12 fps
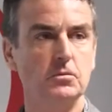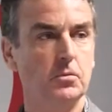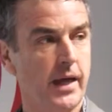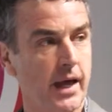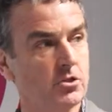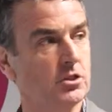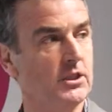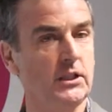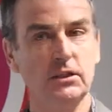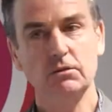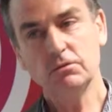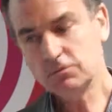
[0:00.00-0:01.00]
We
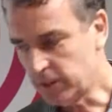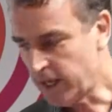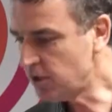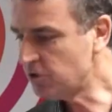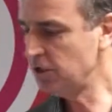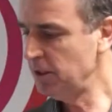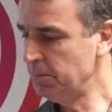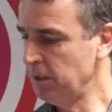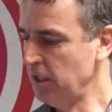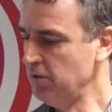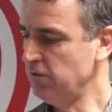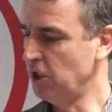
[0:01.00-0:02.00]
actually
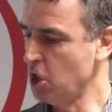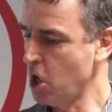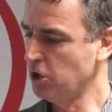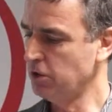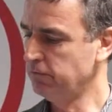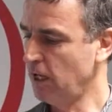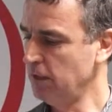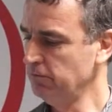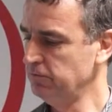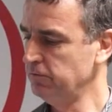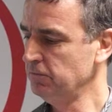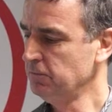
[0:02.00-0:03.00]
believe in a God of
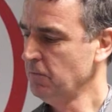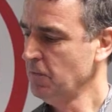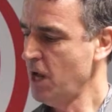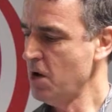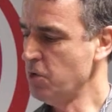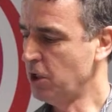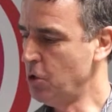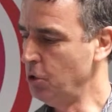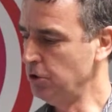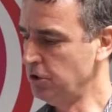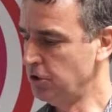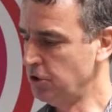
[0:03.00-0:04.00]
love, and we're
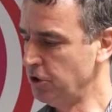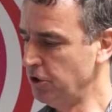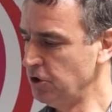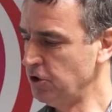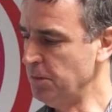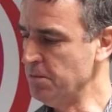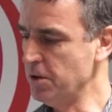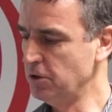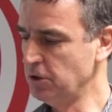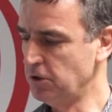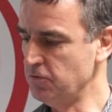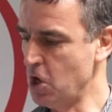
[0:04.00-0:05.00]
called as a church to be
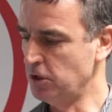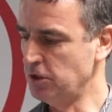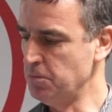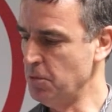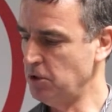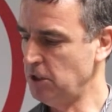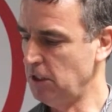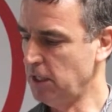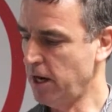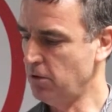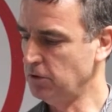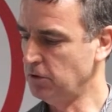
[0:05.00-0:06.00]
mirrors of God's mercy
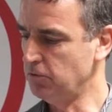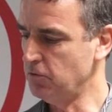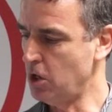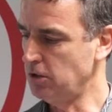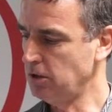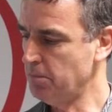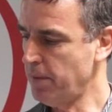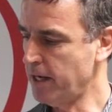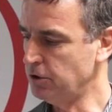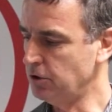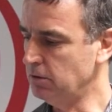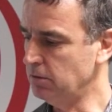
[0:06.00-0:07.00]
and heralds of God's
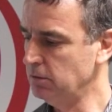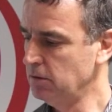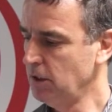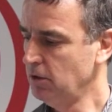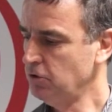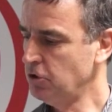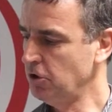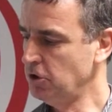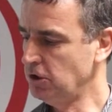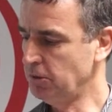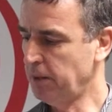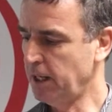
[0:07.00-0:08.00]
compassion.
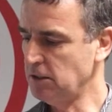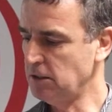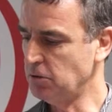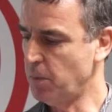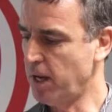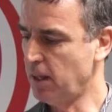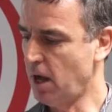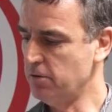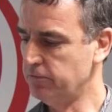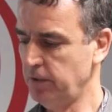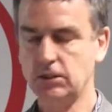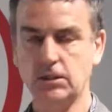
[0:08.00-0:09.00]
Churches are places where
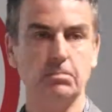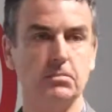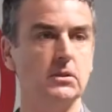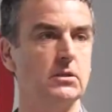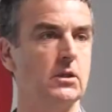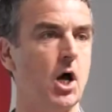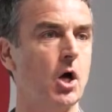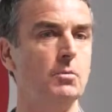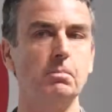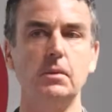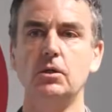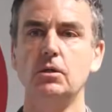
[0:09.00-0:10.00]
love, acceptance and
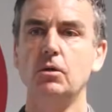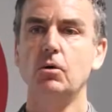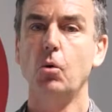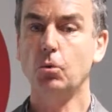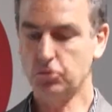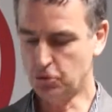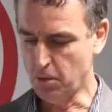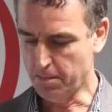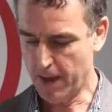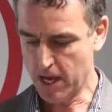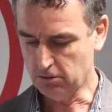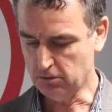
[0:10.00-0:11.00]
hope ought to
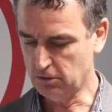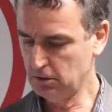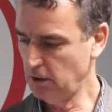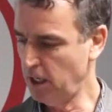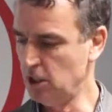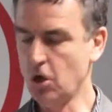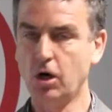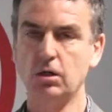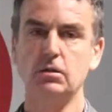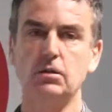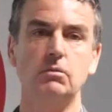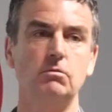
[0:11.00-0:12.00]
abound, and not
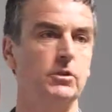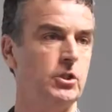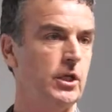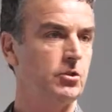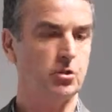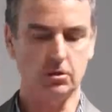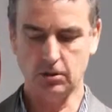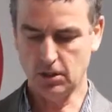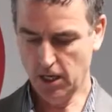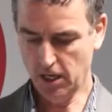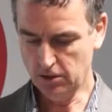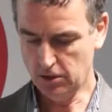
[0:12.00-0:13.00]
rejection
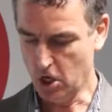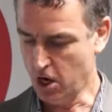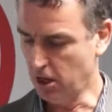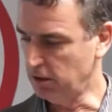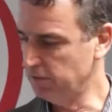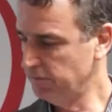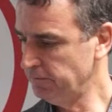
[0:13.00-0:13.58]
and denial.